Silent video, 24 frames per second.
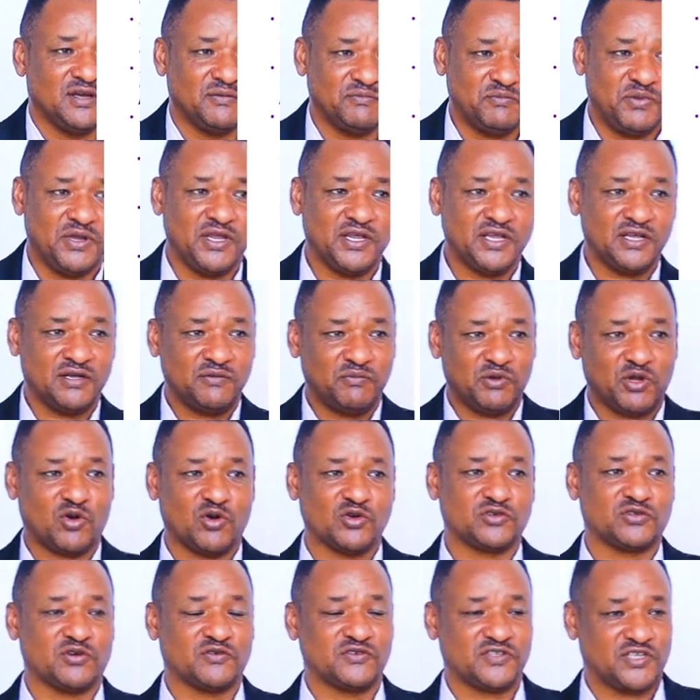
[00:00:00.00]

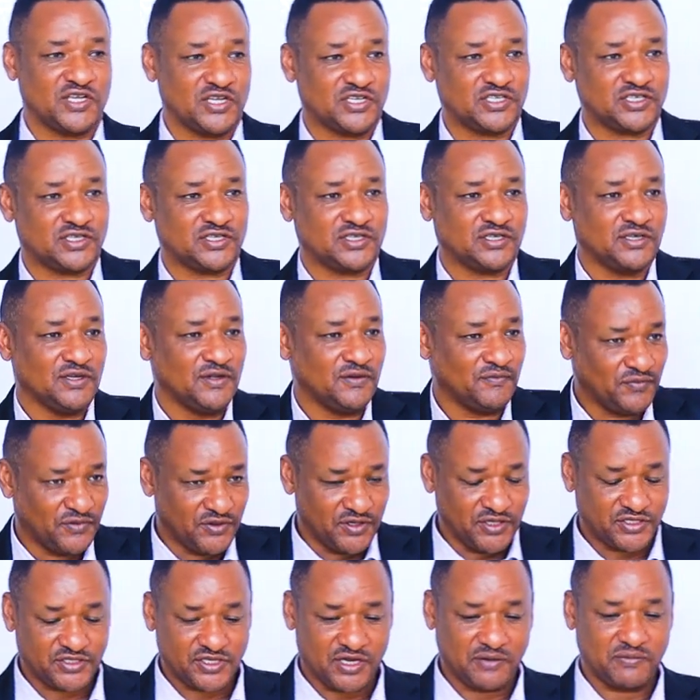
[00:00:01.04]
because of his
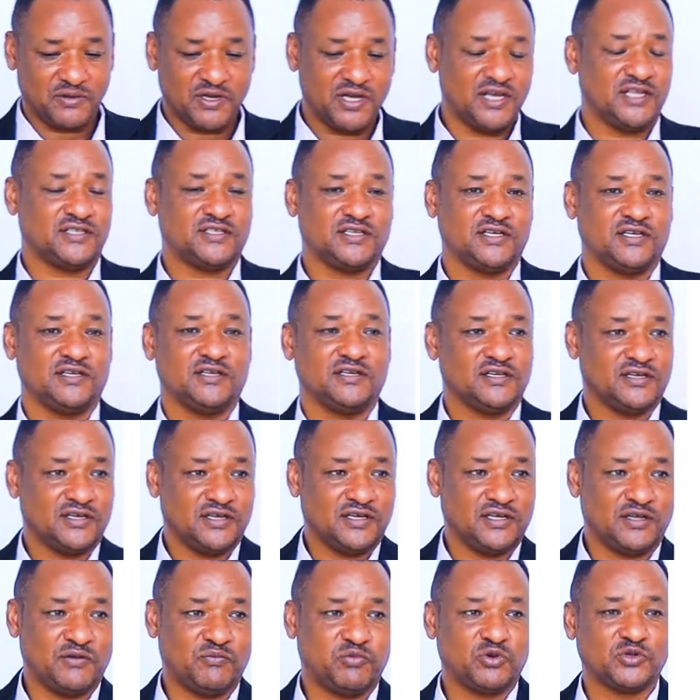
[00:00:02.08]
disability,
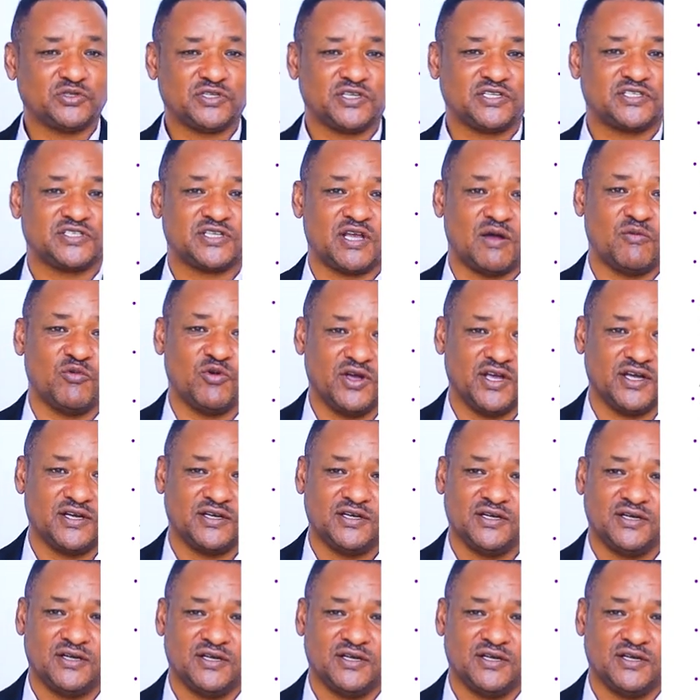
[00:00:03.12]
he put it somewhere.